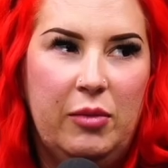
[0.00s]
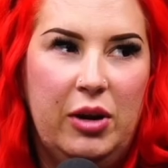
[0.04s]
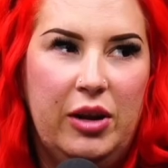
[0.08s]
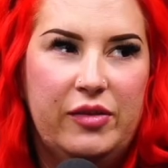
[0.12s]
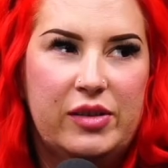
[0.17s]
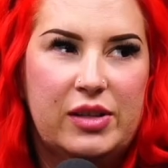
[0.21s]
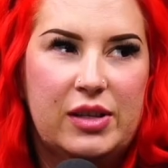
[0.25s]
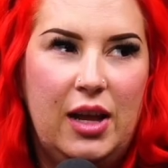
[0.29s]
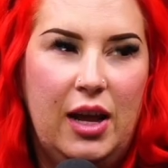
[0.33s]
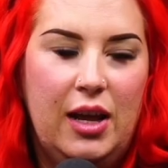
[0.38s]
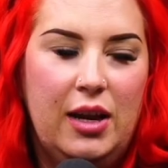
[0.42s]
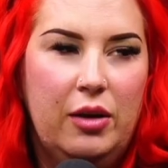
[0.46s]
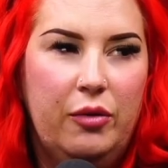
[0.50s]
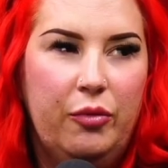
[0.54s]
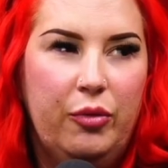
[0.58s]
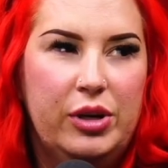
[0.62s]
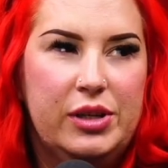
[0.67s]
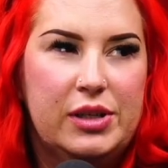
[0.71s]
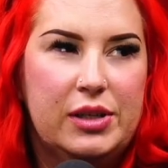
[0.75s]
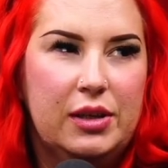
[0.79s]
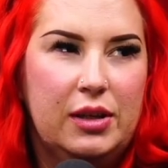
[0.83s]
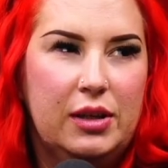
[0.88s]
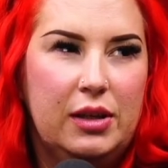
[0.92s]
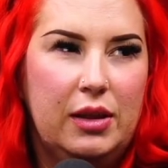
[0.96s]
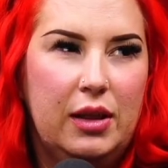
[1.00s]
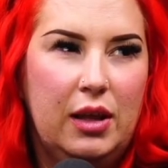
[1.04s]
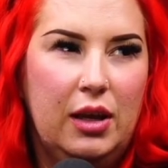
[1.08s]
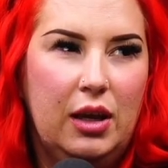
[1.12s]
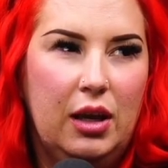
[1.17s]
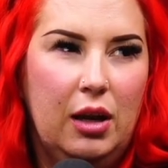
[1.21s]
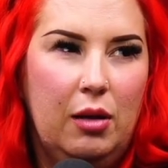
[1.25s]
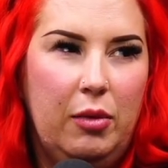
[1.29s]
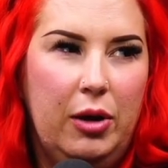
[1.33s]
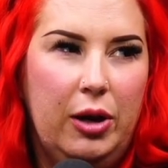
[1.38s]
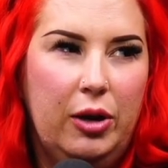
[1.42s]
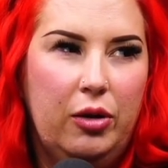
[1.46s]
I was kind of recently
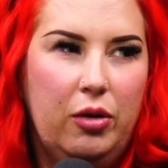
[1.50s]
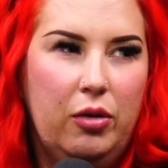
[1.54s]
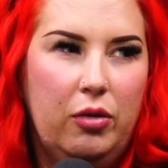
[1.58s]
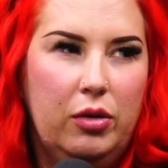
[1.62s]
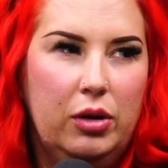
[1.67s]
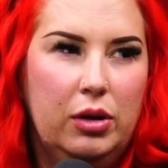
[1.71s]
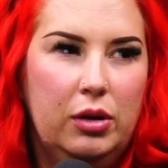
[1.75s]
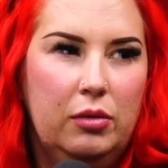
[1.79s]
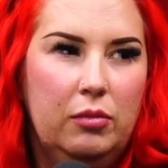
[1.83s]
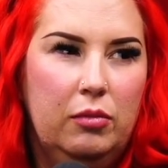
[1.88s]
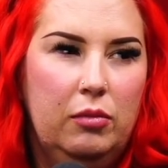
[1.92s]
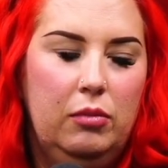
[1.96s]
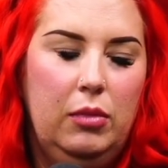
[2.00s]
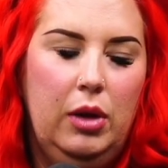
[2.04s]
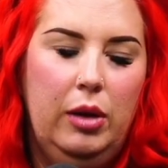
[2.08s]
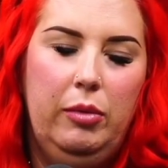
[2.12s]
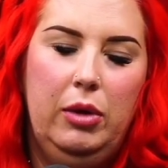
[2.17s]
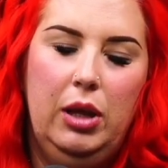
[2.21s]
thinking about going, maybe